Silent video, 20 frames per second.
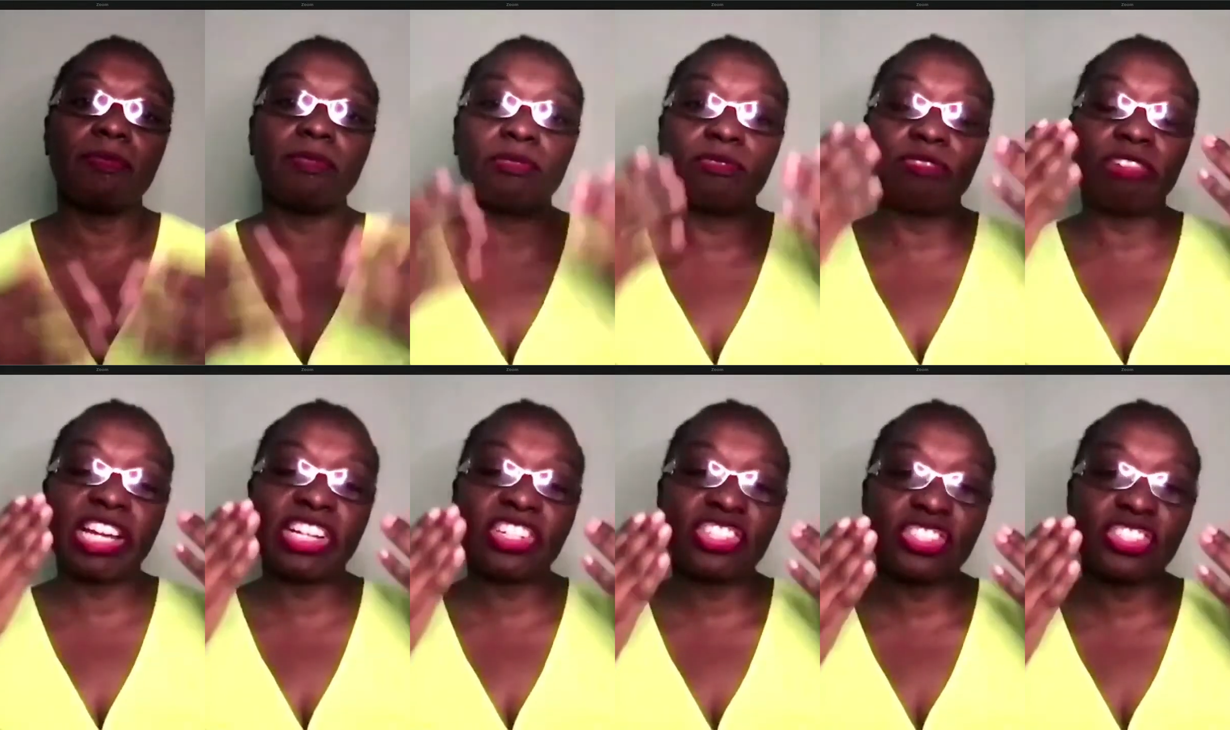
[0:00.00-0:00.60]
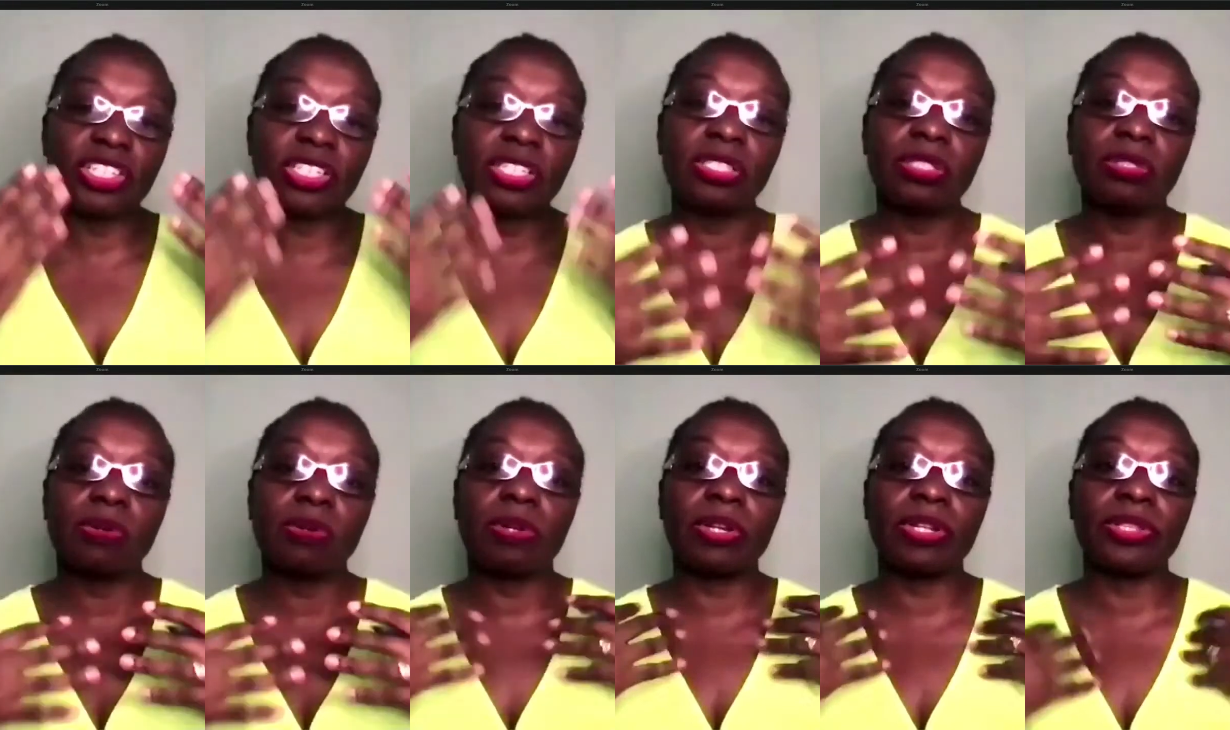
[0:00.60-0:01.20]
rashes,
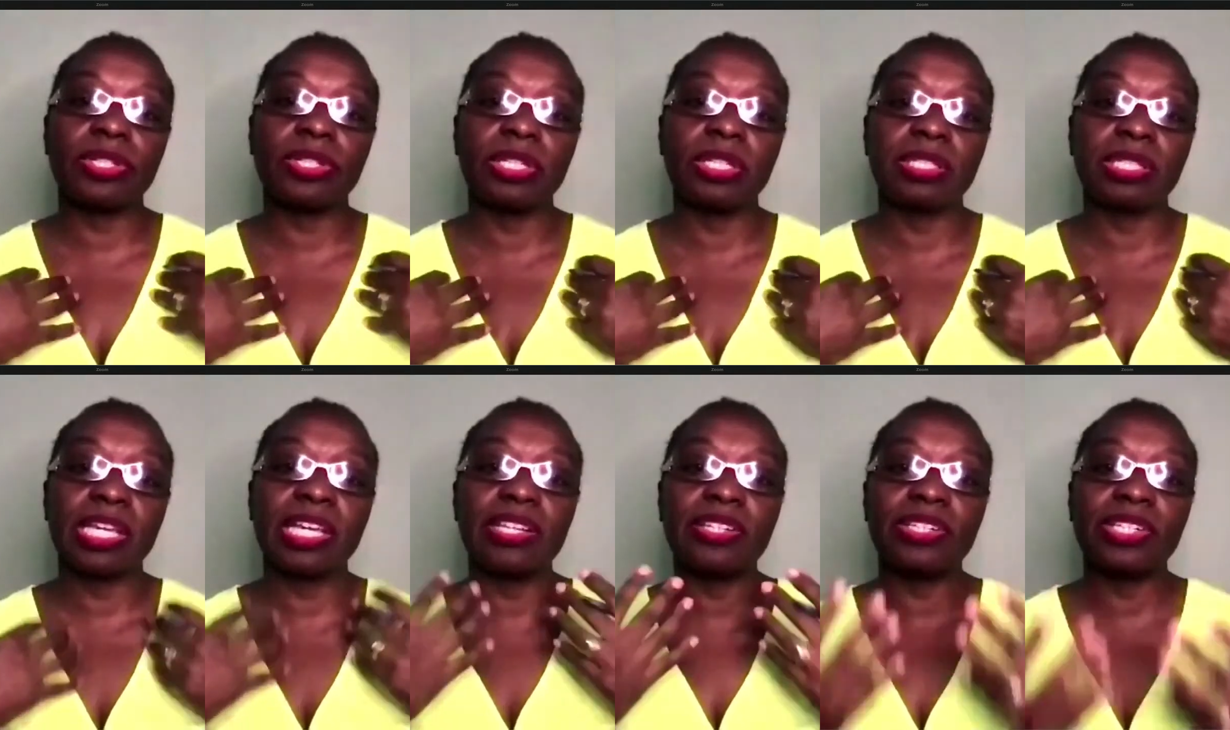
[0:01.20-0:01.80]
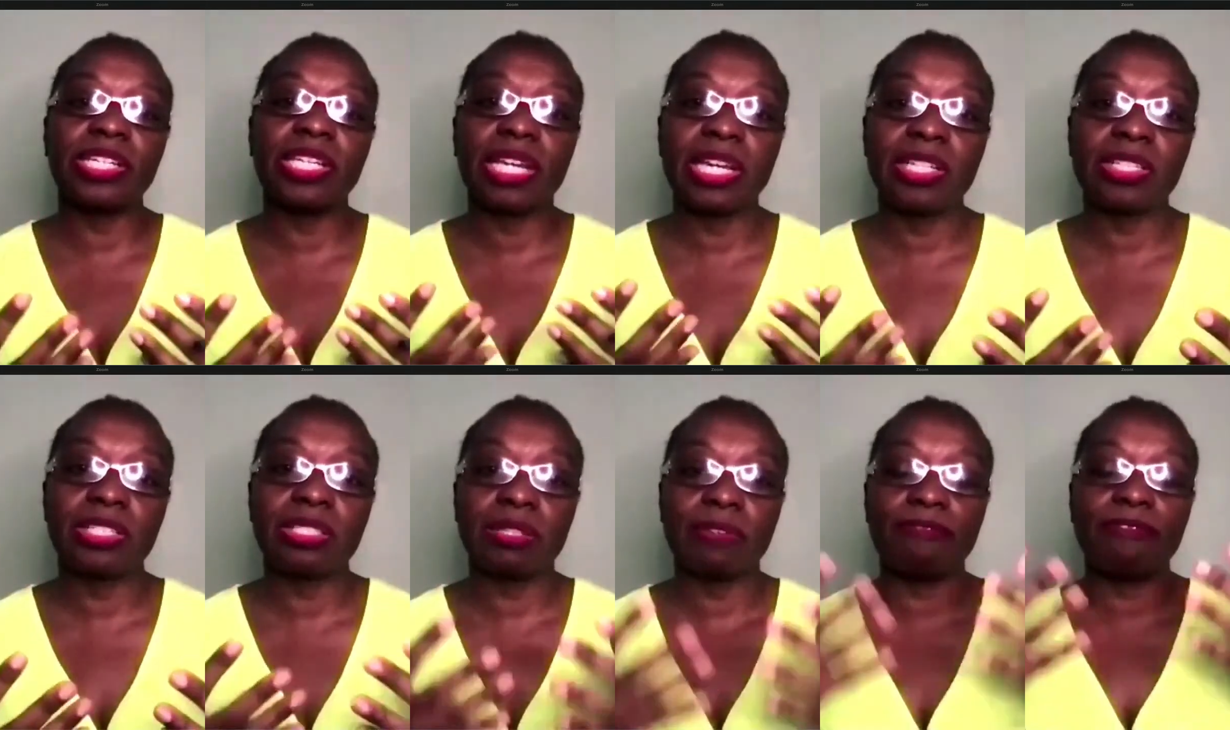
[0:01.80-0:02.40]
all of these indicate
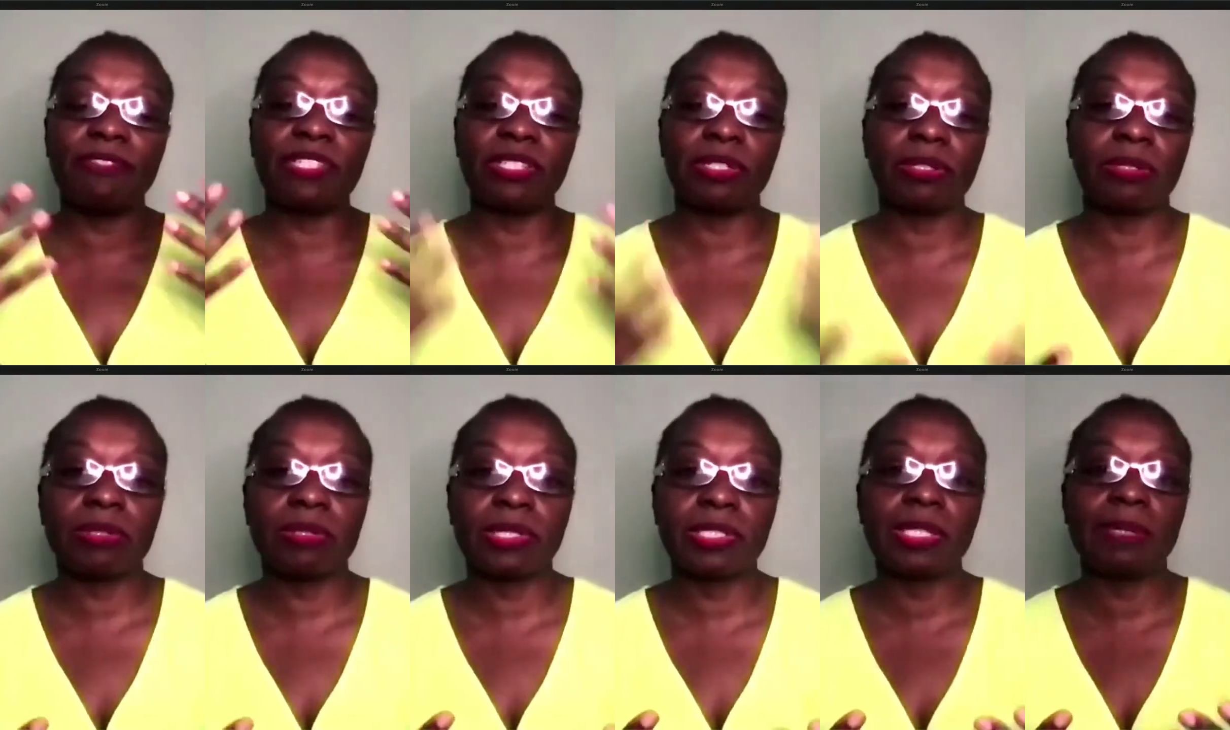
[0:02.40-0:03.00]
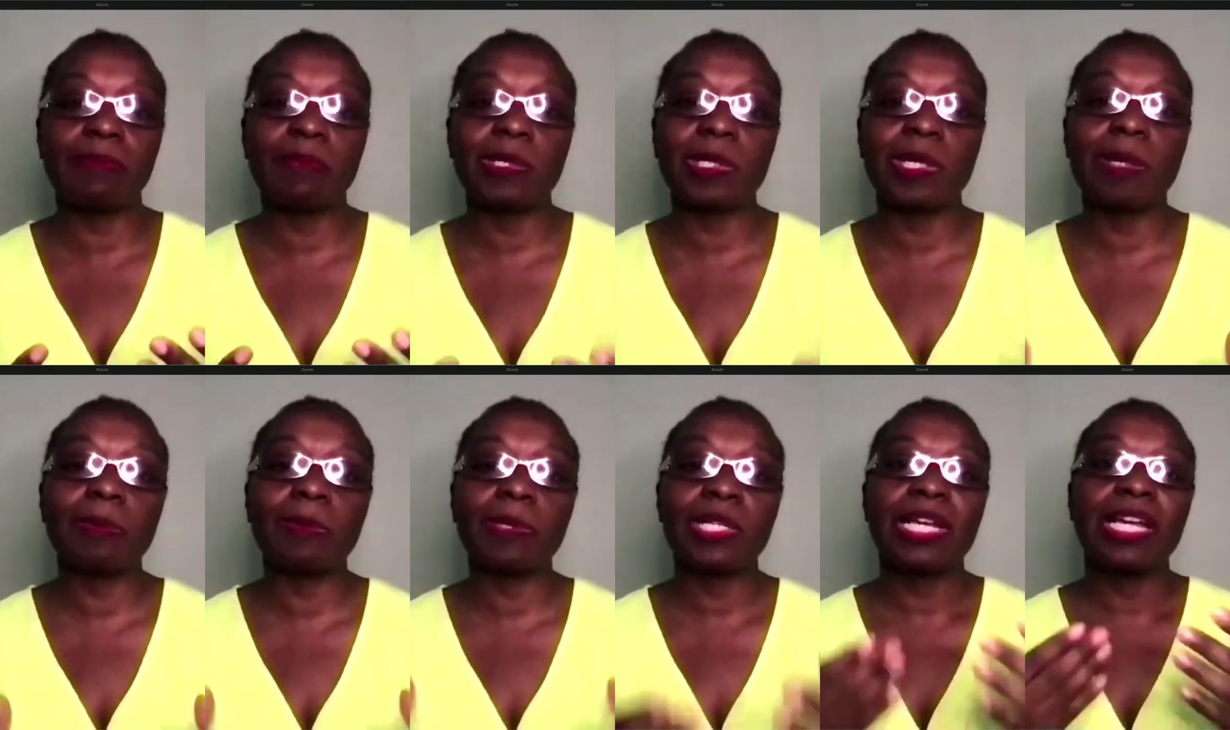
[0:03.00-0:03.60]
the physical
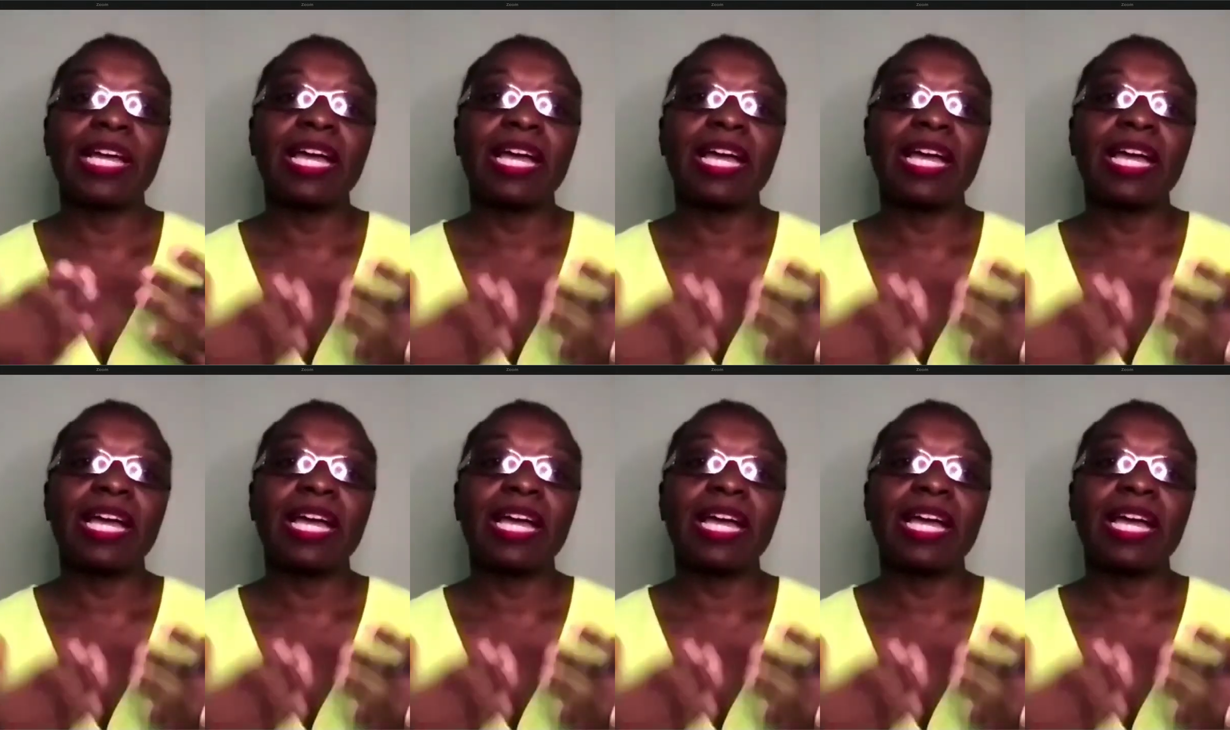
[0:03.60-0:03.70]
symptoms.